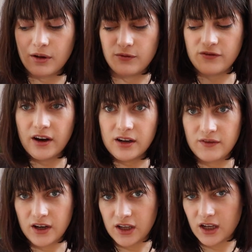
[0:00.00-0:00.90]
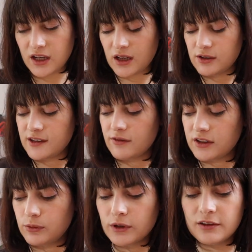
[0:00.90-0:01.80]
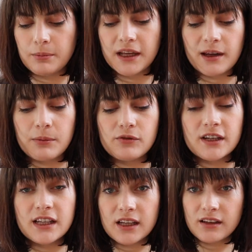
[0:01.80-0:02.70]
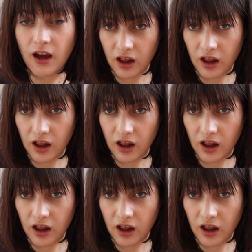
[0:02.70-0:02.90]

but very, very good and definitely worth picking up and reading.